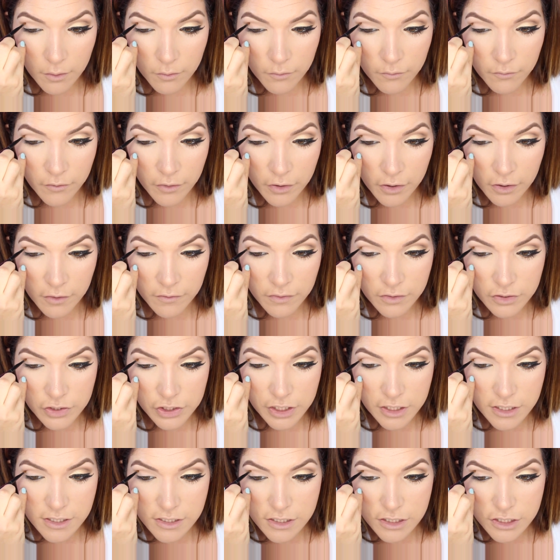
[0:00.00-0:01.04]
over the
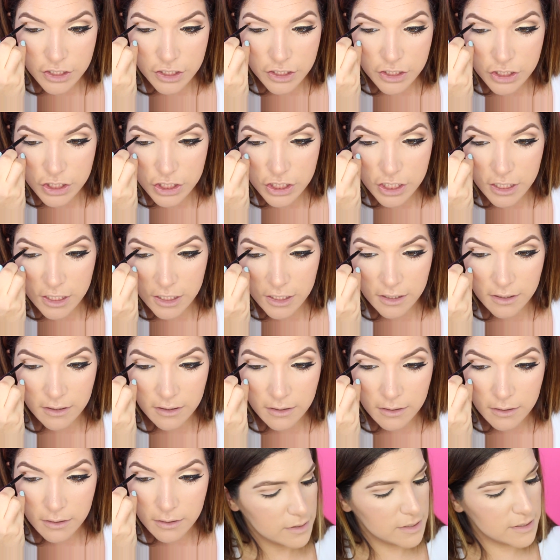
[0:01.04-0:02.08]
transition shade.